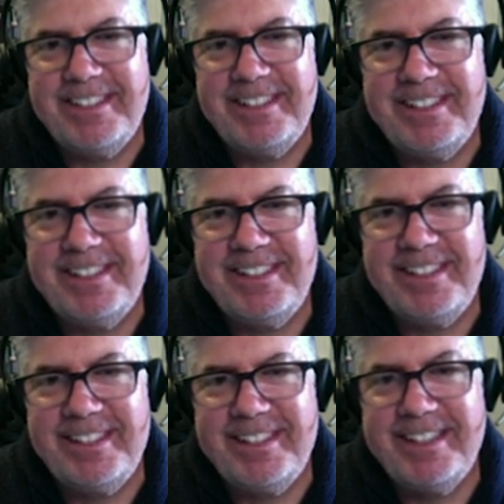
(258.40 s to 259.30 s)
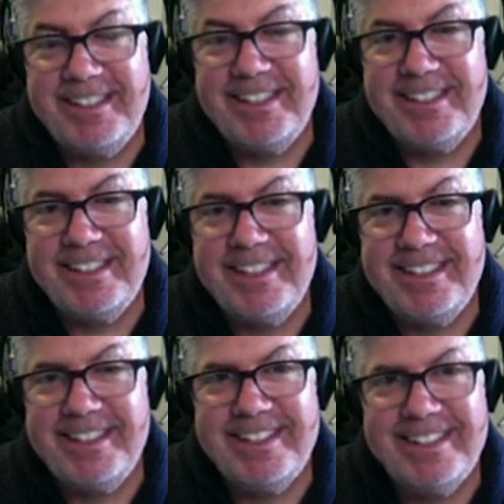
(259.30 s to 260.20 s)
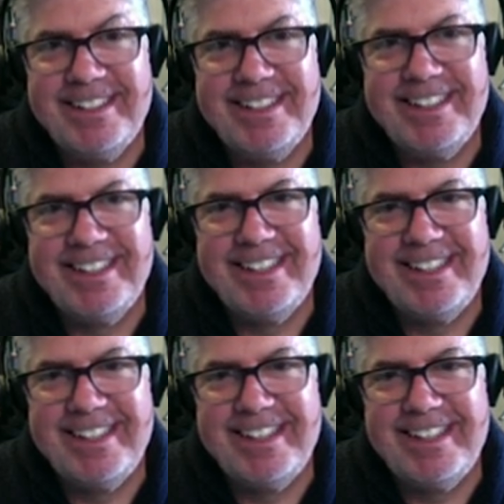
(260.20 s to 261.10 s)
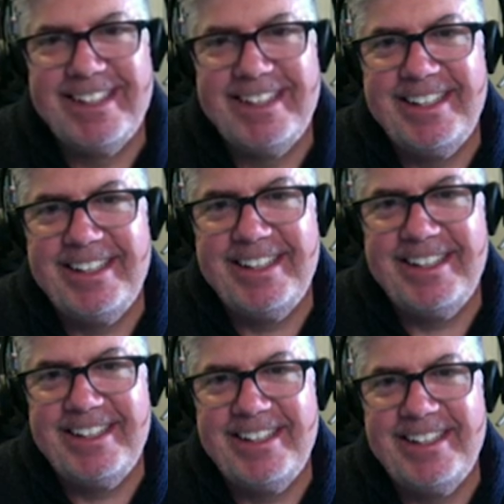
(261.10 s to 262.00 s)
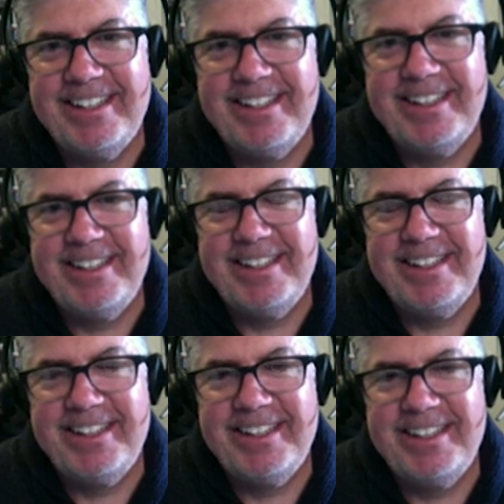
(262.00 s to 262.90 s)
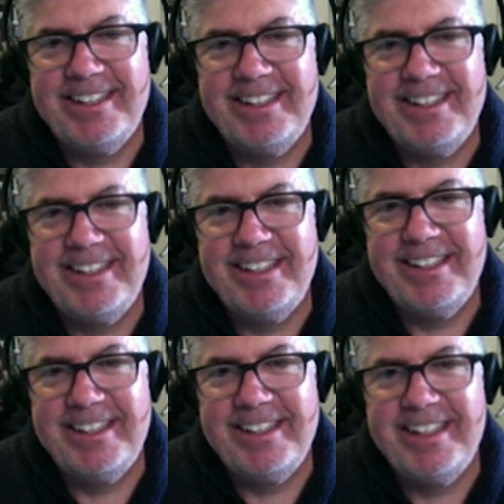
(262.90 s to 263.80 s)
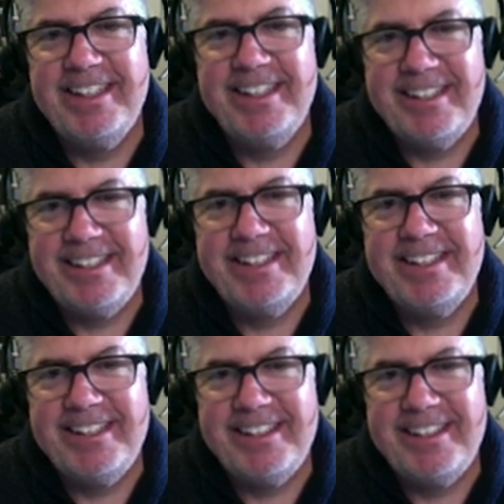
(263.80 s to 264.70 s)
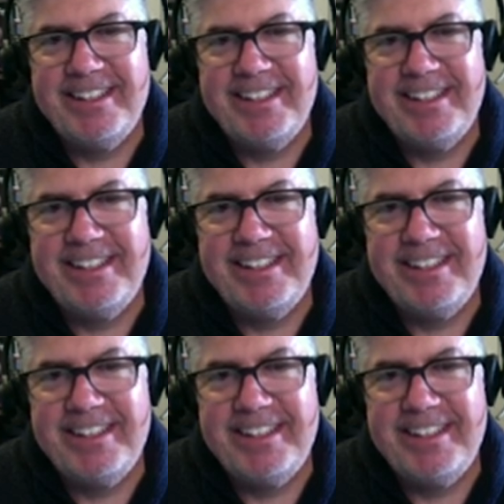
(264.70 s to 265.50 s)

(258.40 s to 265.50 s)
The person shown says nothing.